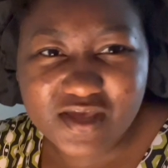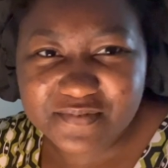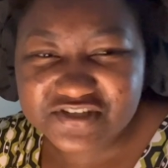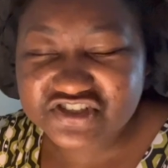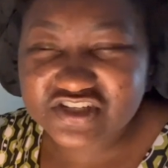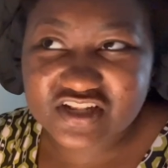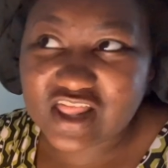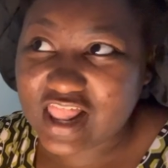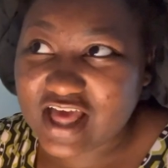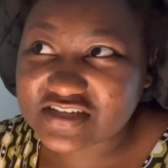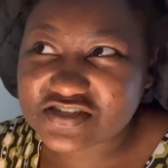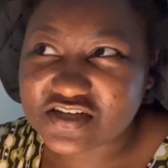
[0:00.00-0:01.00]
I mentioned in the
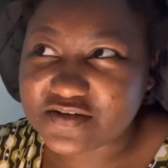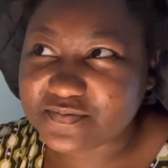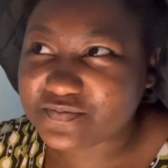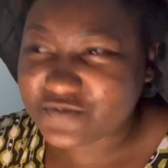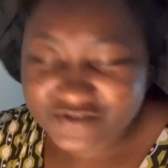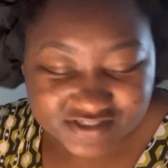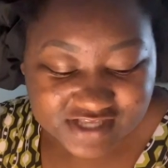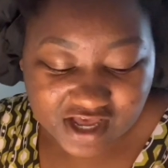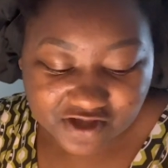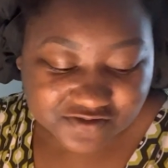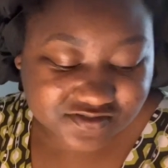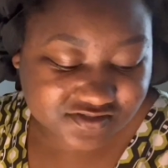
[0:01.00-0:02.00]
last clip with
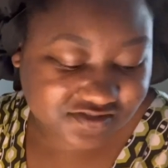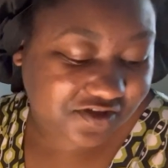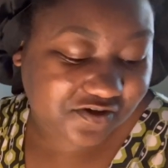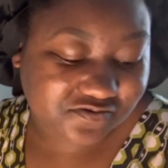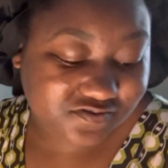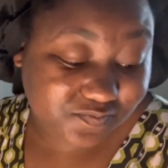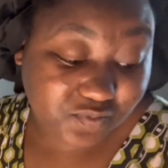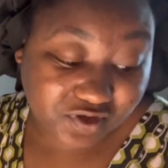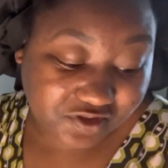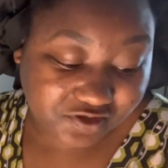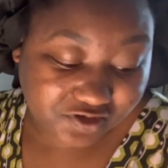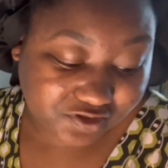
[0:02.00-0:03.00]
cells, so
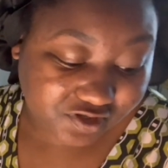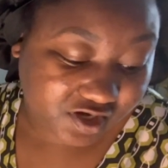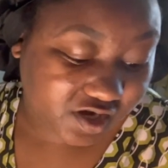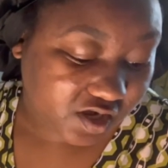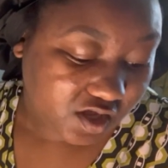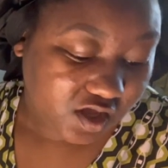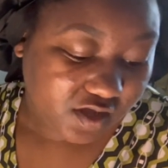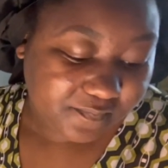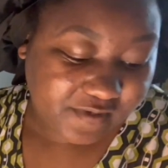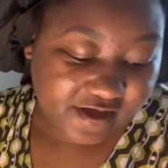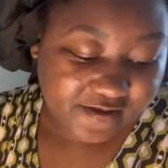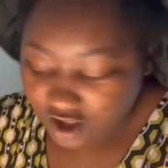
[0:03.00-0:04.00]
spoiler alert.
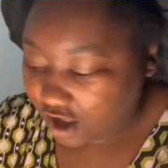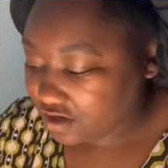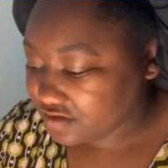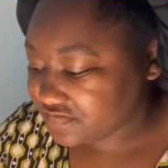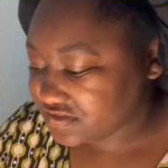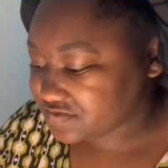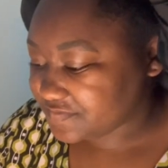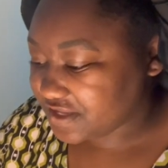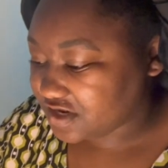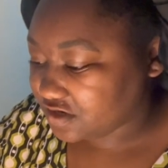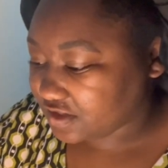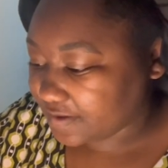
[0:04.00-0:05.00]
But all of these
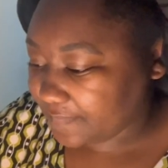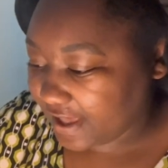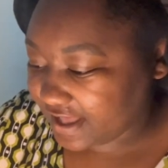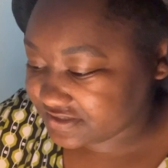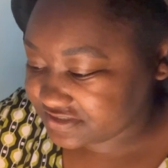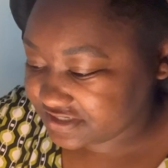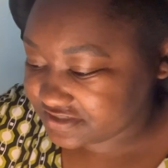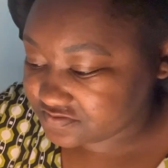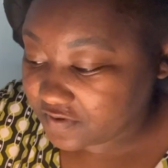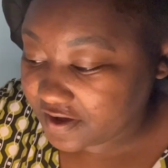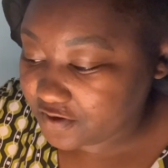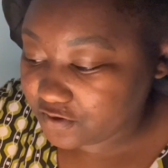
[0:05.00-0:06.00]
men are like passing as
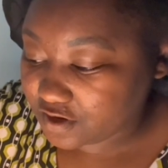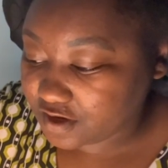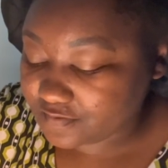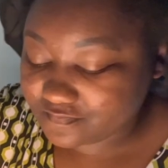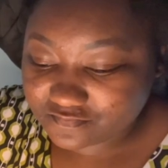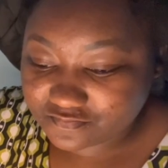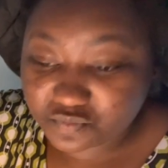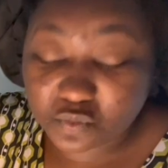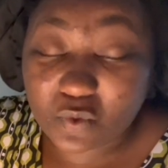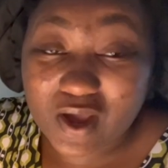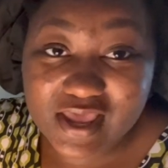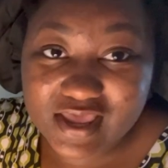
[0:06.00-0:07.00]
white or
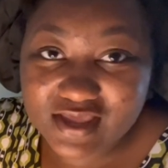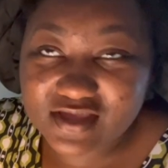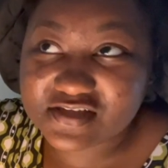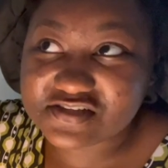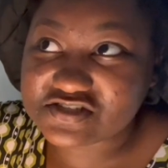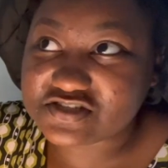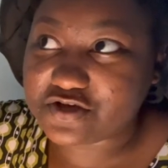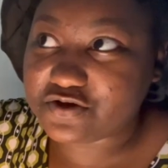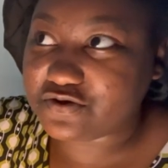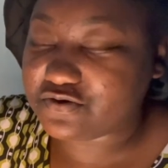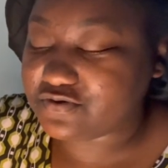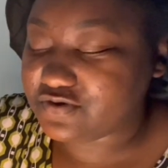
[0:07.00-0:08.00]
white, and
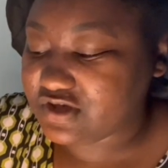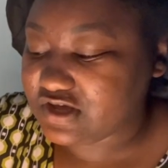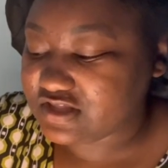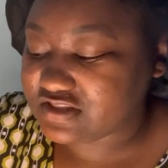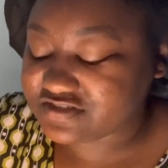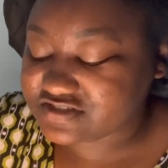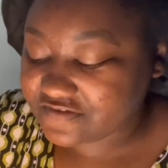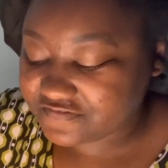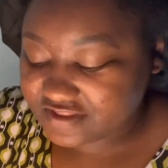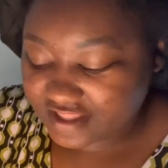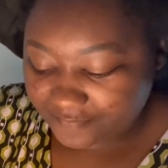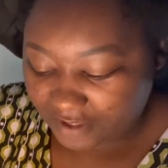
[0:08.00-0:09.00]
so there's
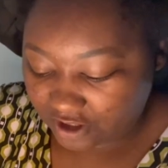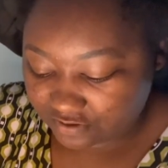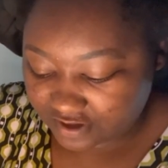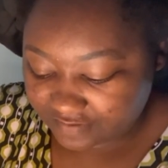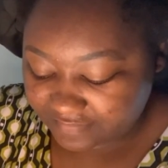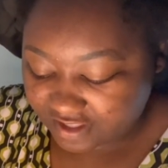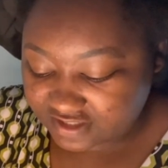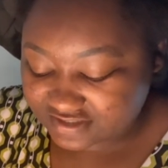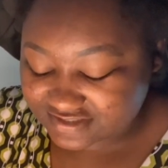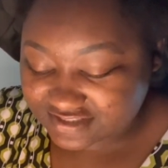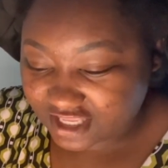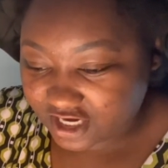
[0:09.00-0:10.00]
definitely that power
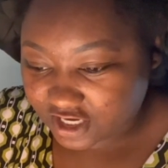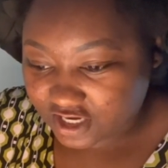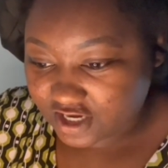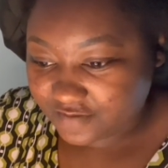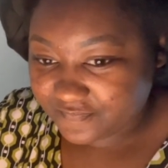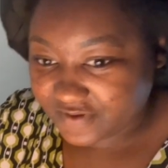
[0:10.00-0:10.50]
imbalance there.